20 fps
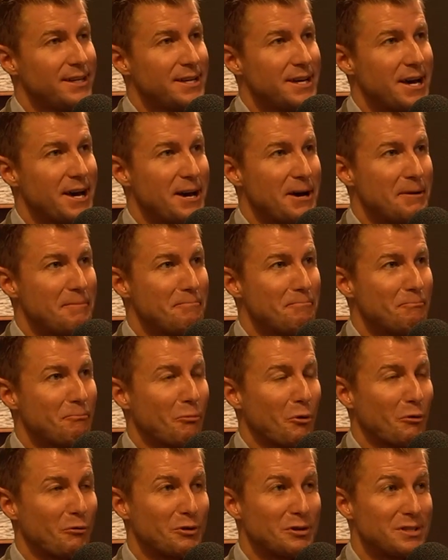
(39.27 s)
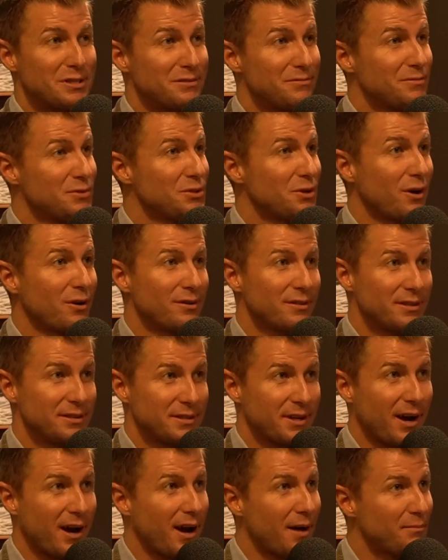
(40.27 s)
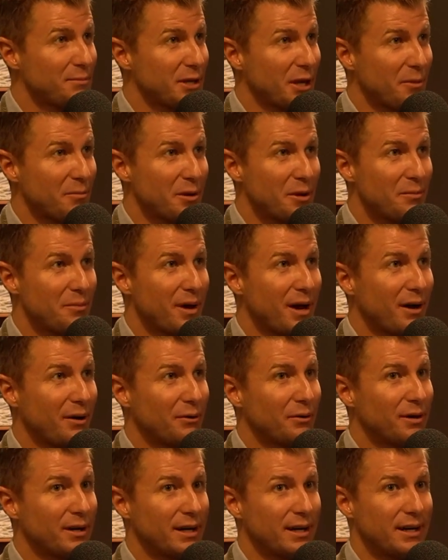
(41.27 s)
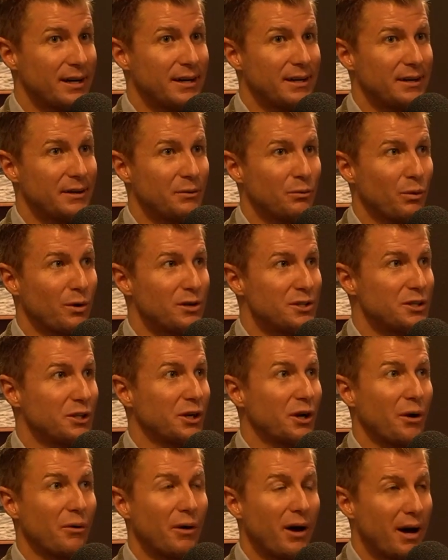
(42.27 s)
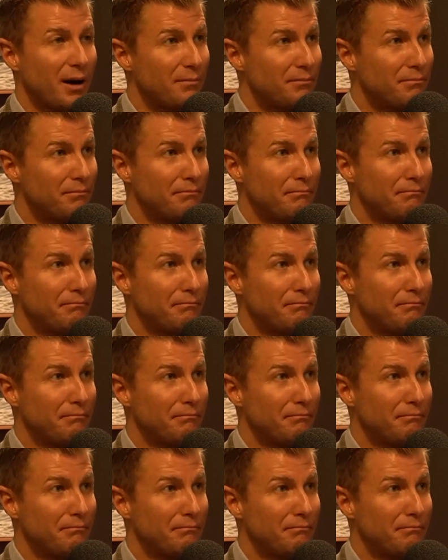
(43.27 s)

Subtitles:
What if we start at the top? Tell me about where'd you grow up?